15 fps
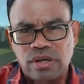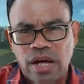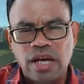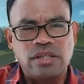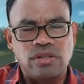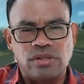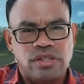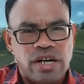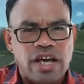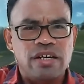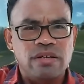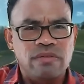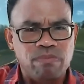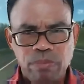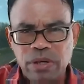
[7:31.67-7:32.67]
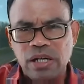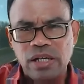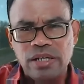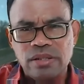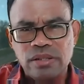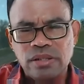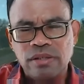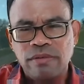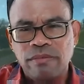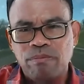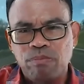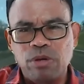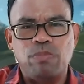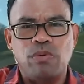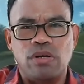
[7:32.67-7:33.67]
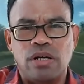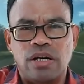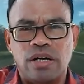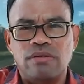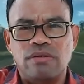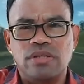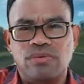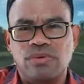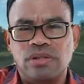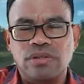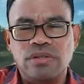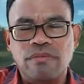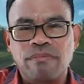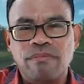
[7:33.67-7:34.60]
8 or 9 billion people around the world.